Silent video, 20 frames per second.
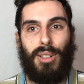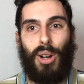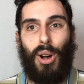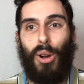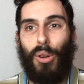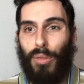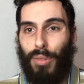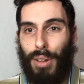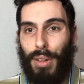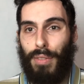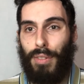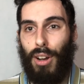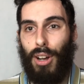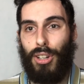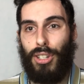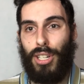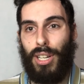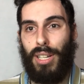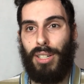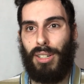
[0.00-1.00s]
hopefully
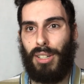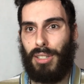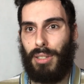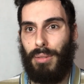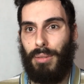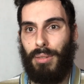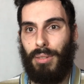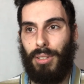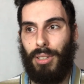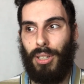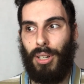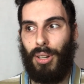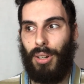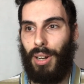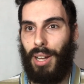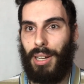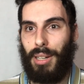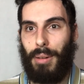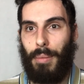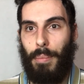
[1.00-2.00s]
third year doesn't, you know,
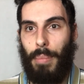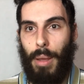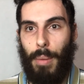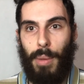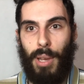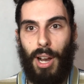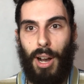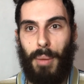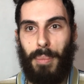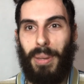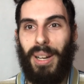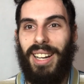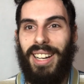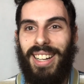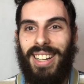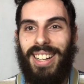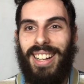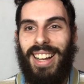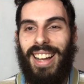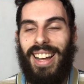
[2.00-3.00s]
like, beat me up.
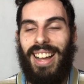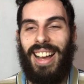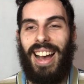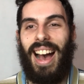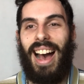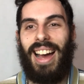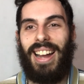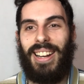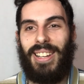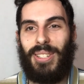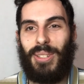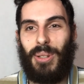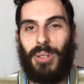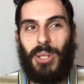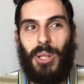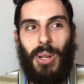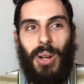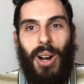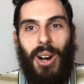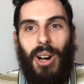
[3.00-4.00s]
And it's not
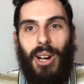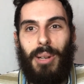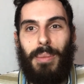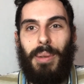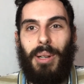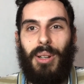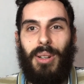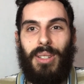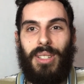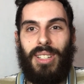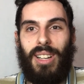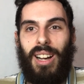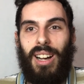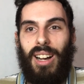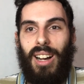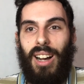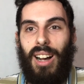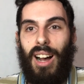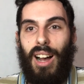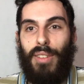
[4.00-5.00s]
too hard, because
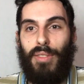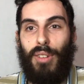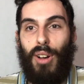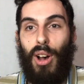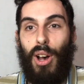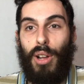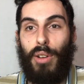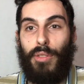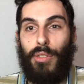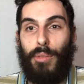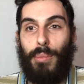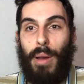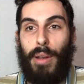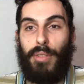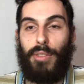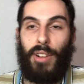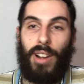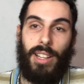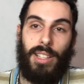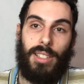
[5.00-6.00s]
I've heard from my
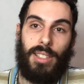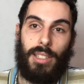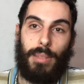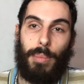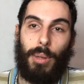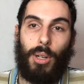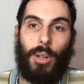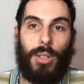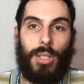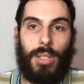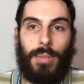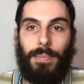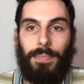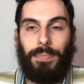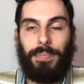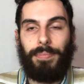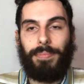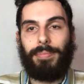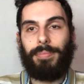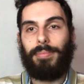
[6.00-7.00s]
friends, because
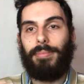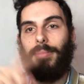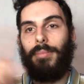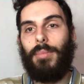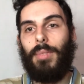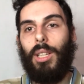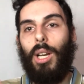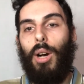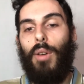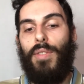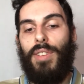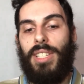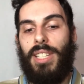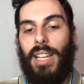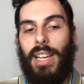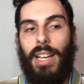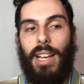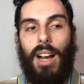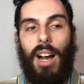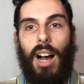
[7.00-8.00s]

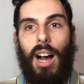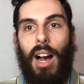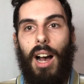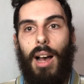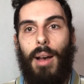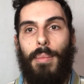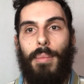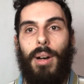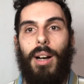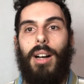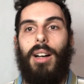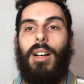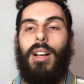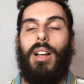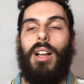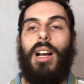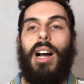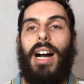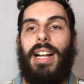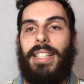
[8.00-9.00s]
obviously I
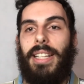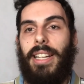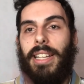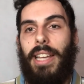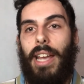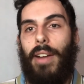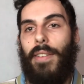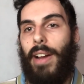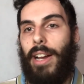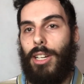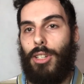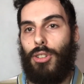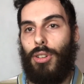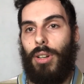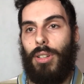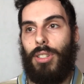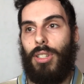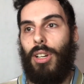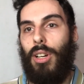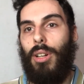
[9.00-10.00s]
did a year
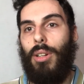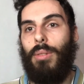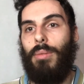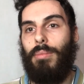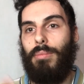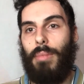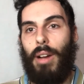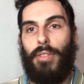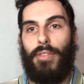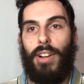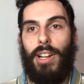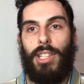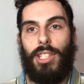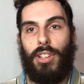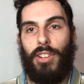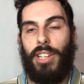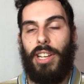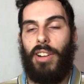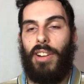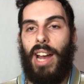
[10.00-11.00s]
extra, so my friends
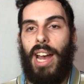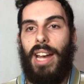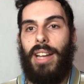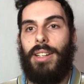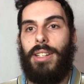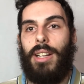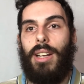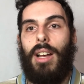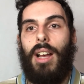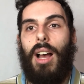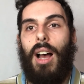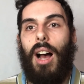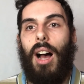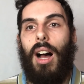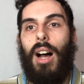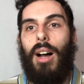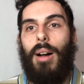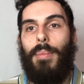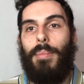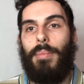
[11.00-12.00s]
are a year ahead.
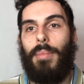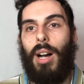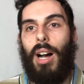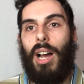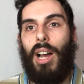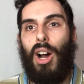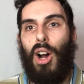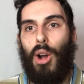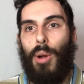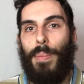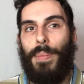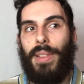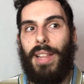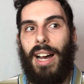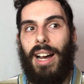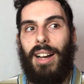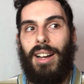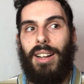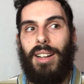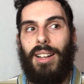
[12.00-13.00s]
I hope
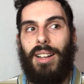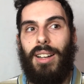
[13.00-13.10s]
that,